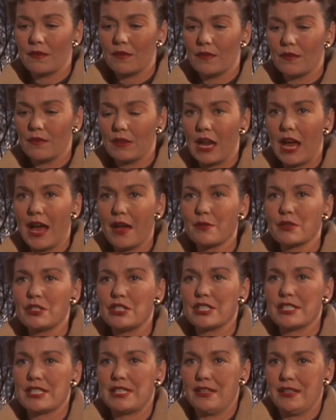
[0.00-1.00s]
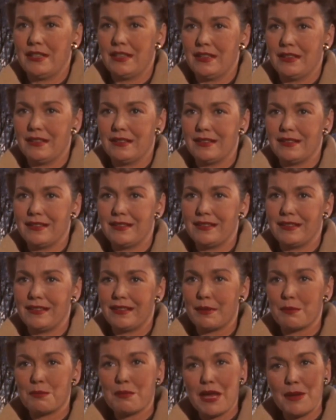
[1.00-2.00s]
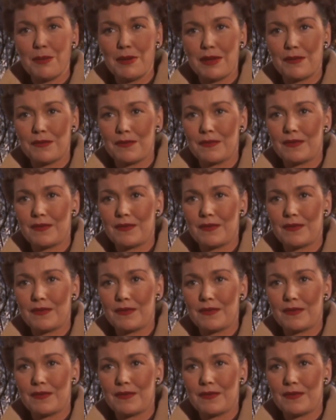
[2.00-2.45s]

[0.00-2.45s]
Well, I was just thinking that maybe if...